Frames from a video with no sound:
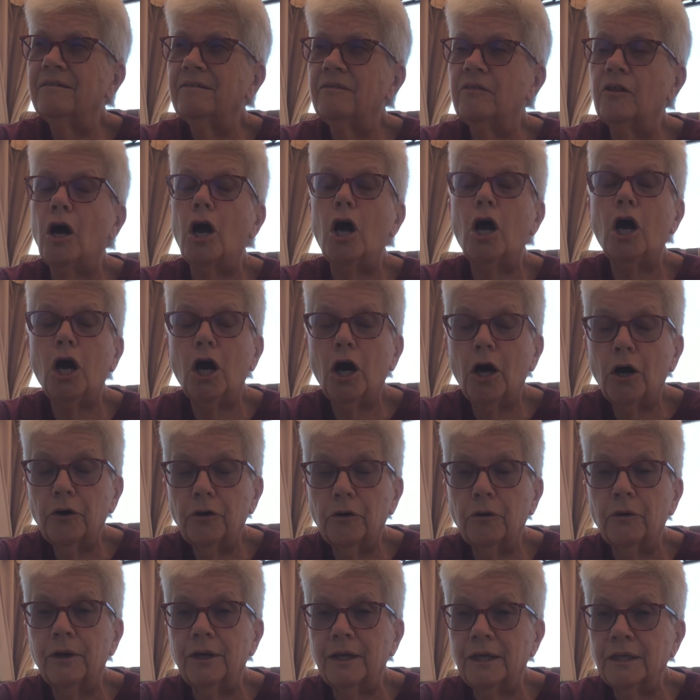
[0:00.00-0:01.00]
the
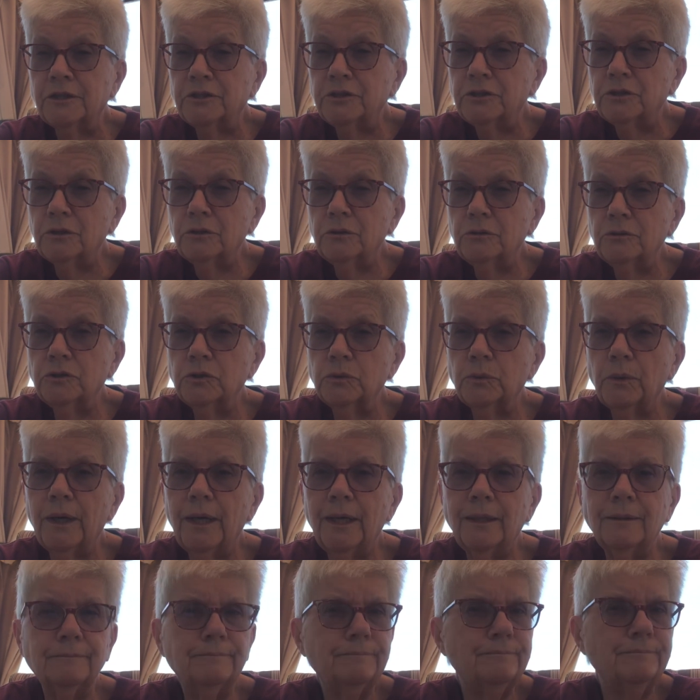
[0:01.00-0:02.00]
harder it is to lose
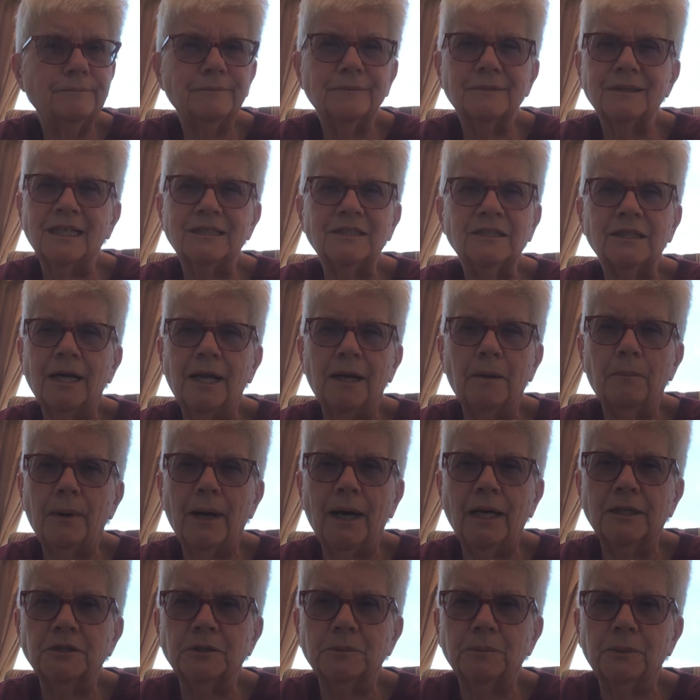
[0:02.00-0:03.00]
weight. It's not
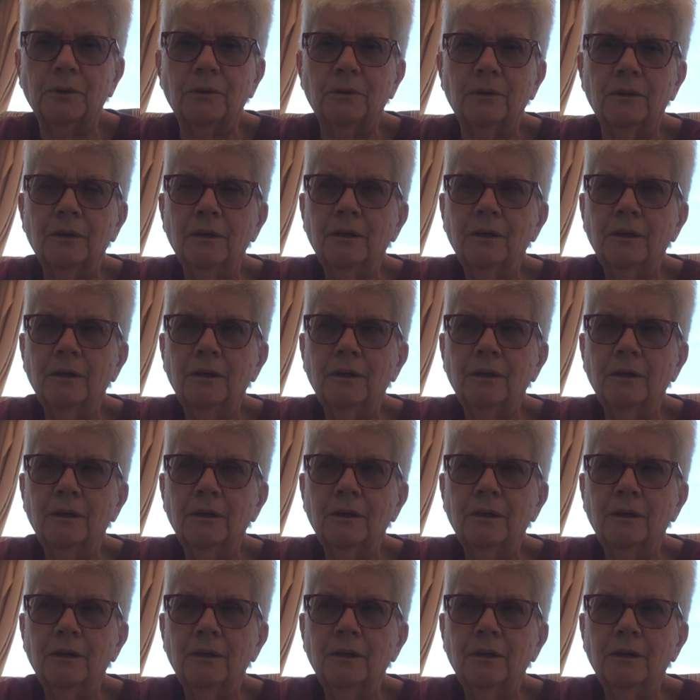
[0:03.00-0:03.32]
impossible.